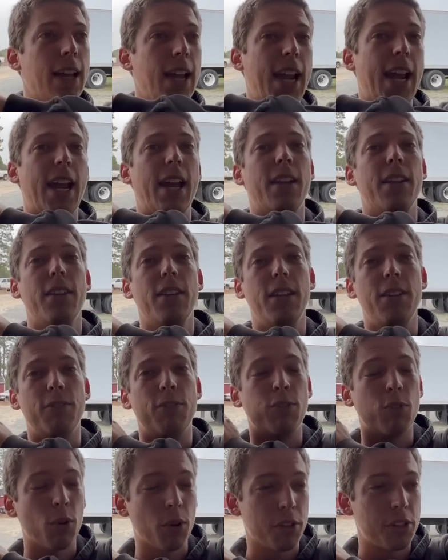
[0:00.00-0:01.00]
and the
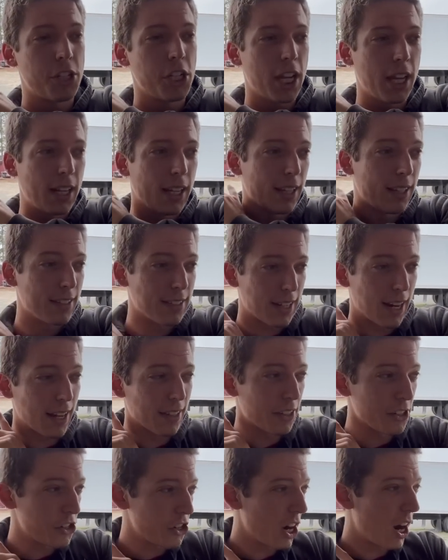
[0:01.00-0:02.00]
fourth gen
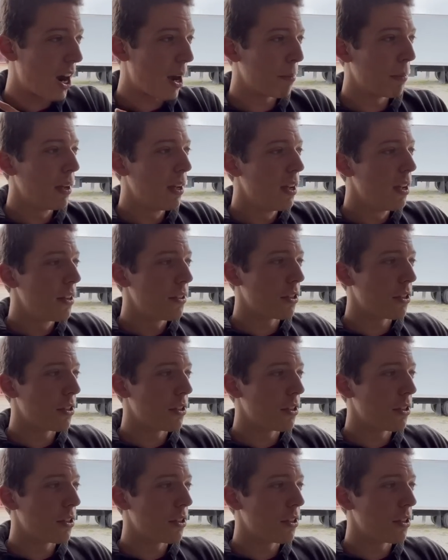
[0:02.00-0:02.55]
inside the shop.